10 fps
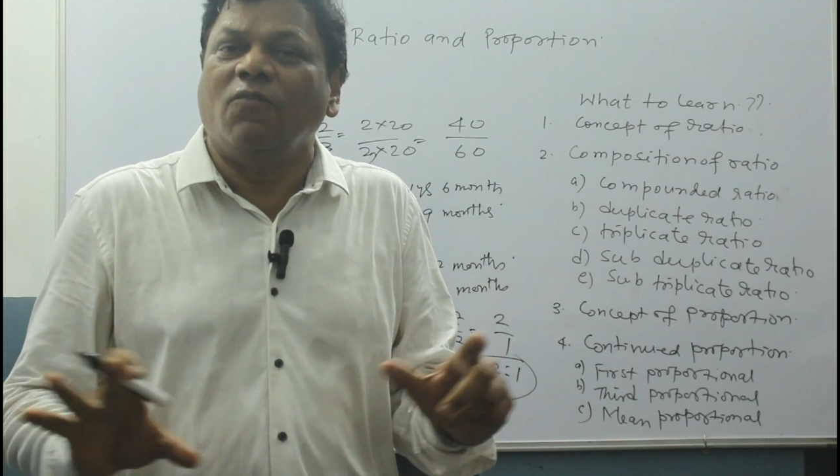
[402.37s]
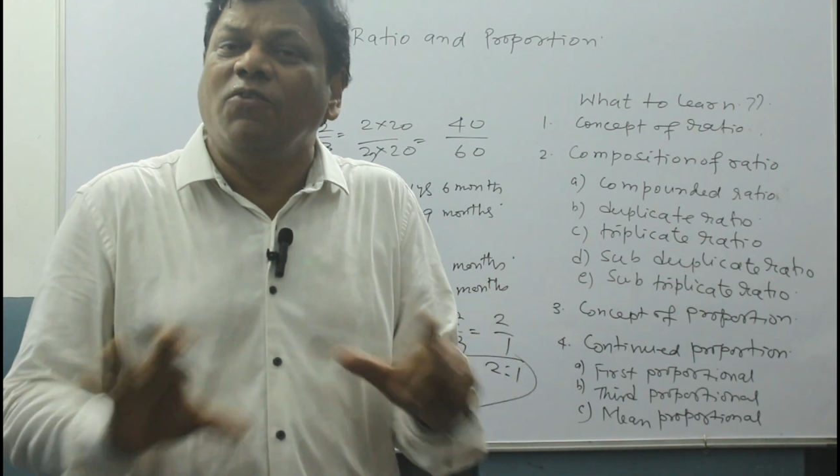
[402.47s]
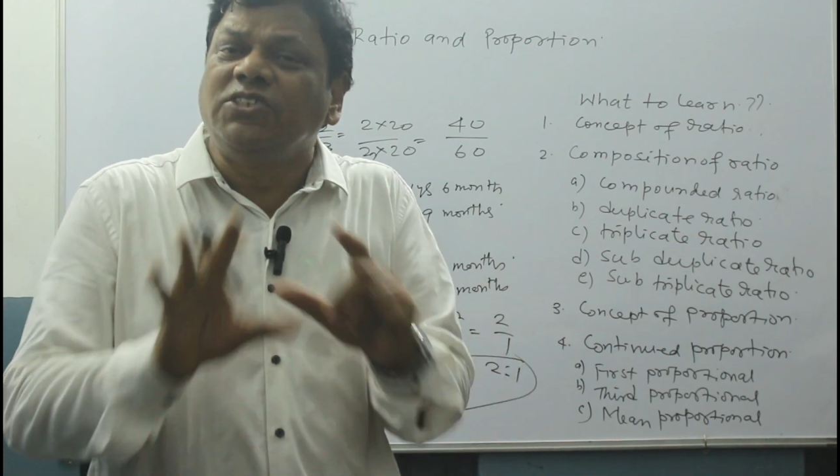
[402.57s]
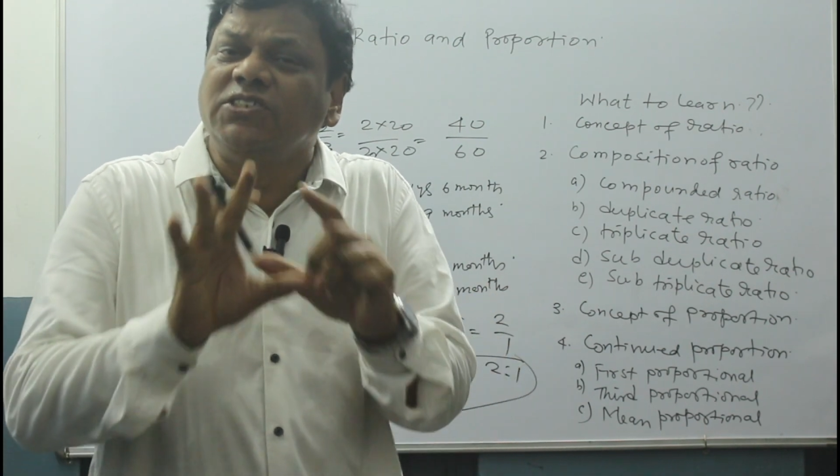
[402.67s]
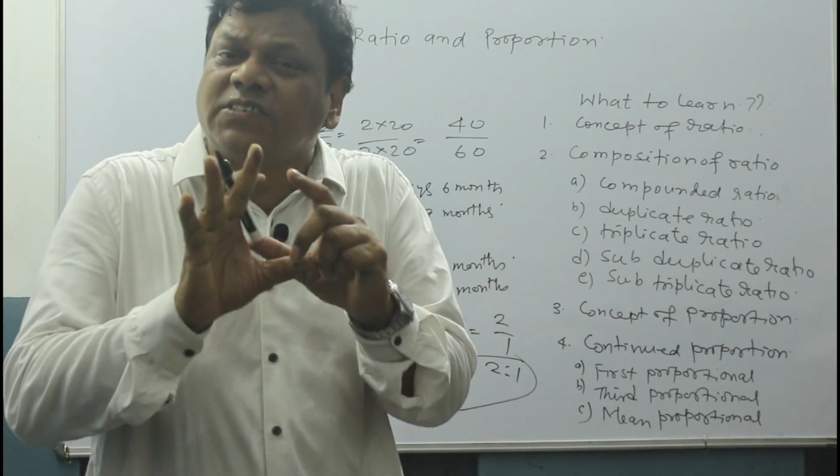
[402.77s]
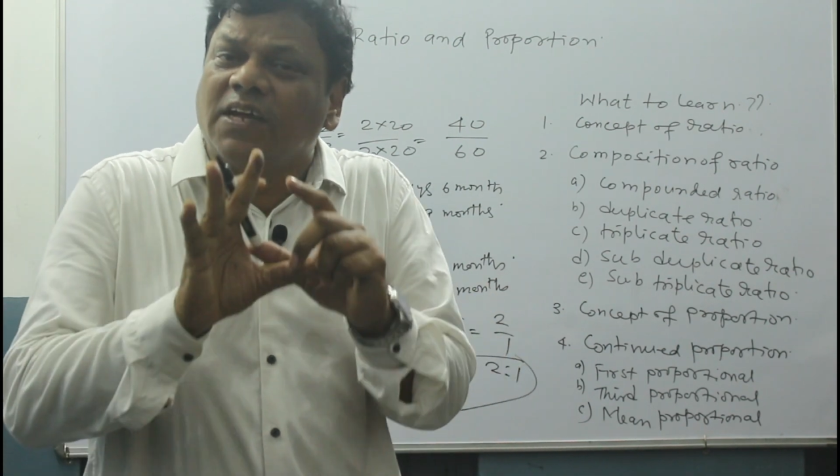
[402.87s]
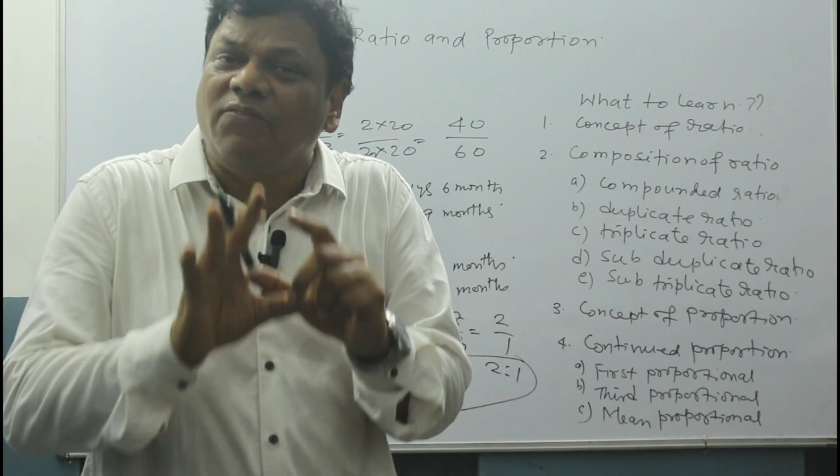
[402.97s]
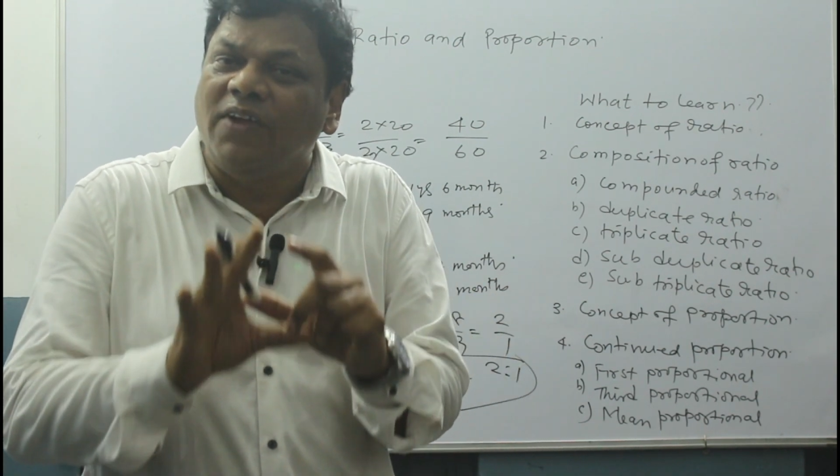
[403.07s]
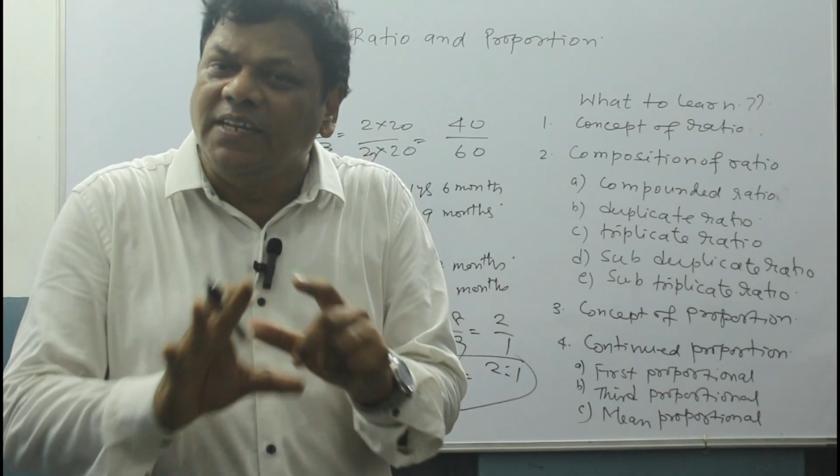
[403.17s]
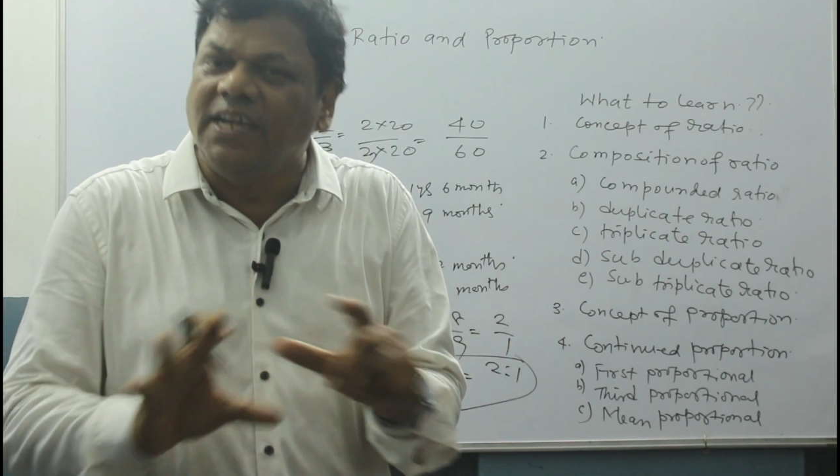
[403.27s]
which is
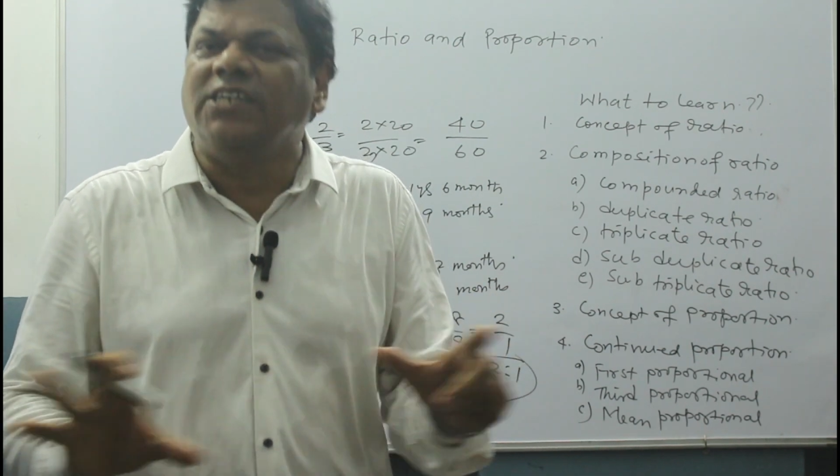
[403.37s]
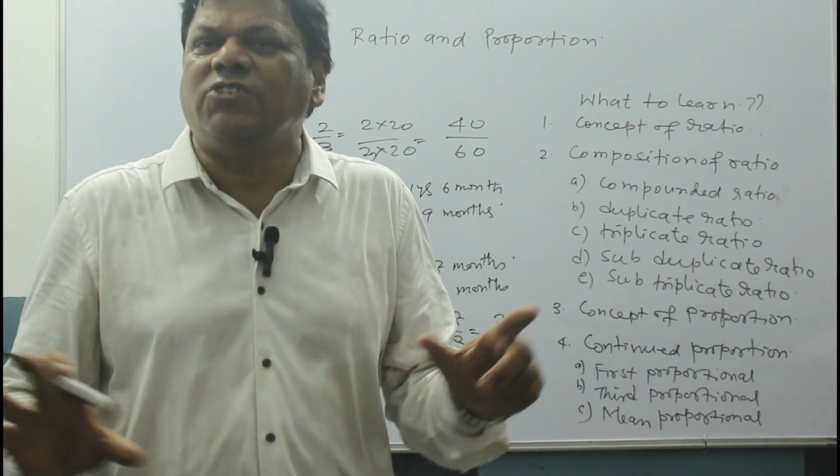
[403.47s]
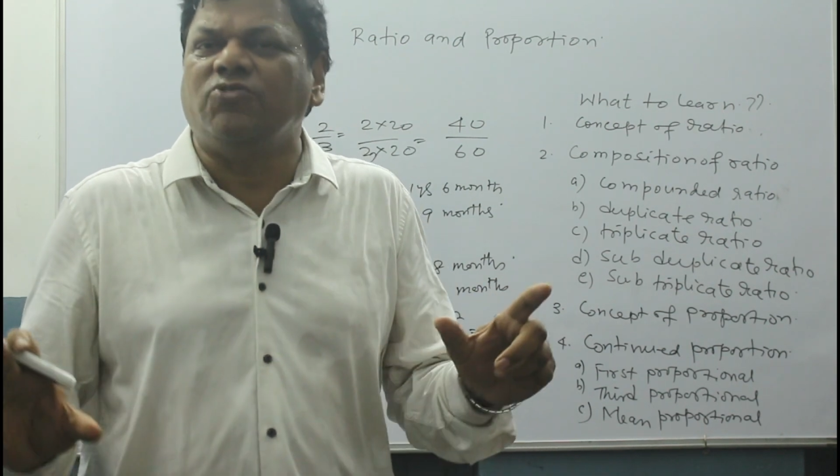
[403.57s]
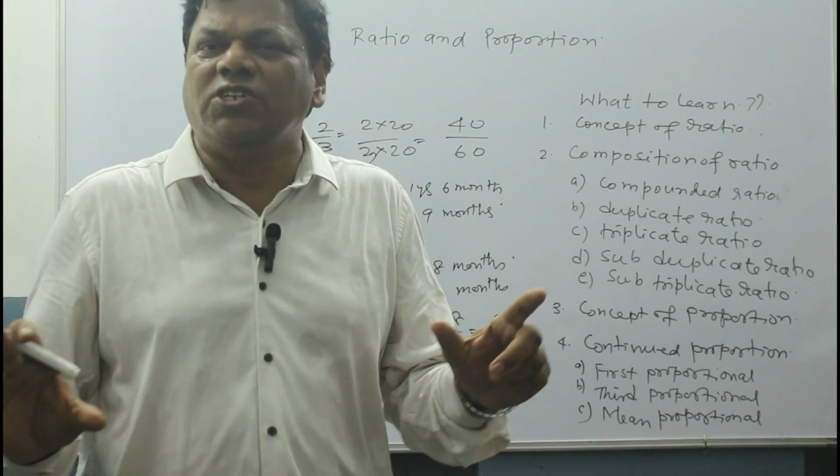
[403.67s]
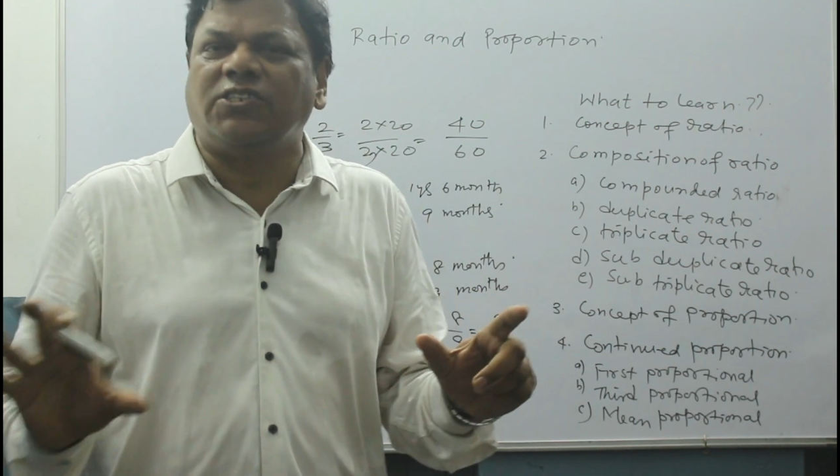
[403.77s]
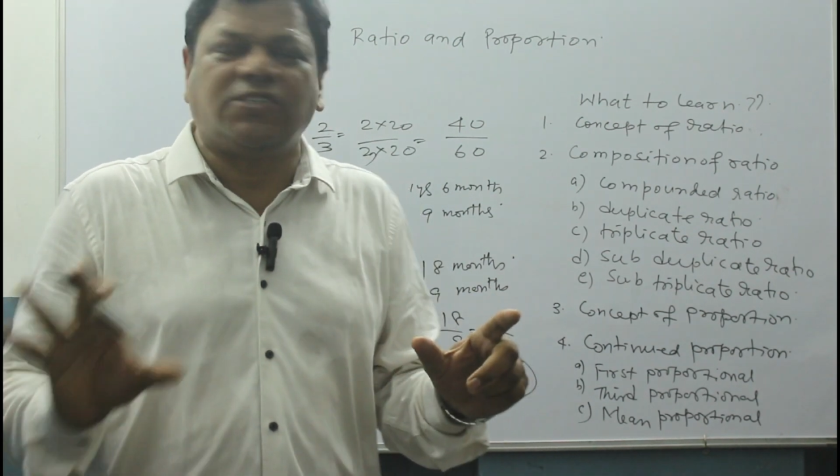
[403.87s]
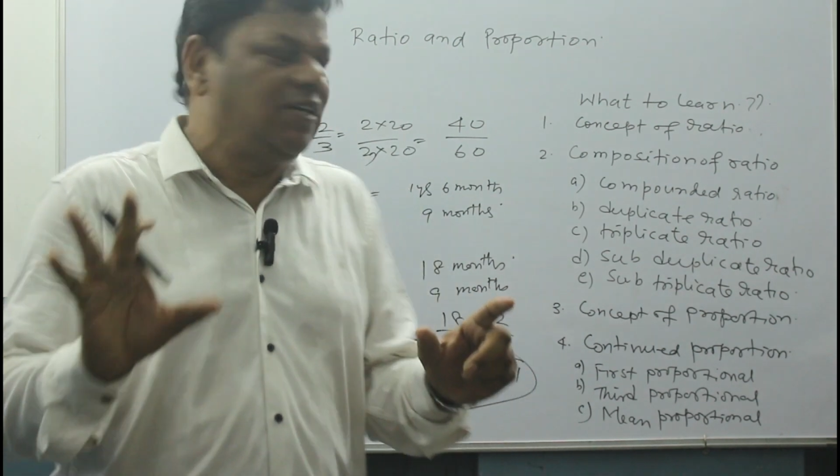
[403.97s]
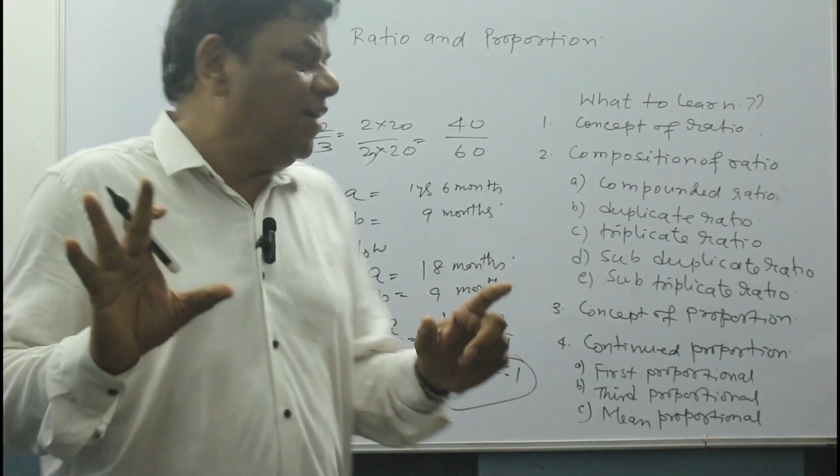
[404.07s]
convenient unit.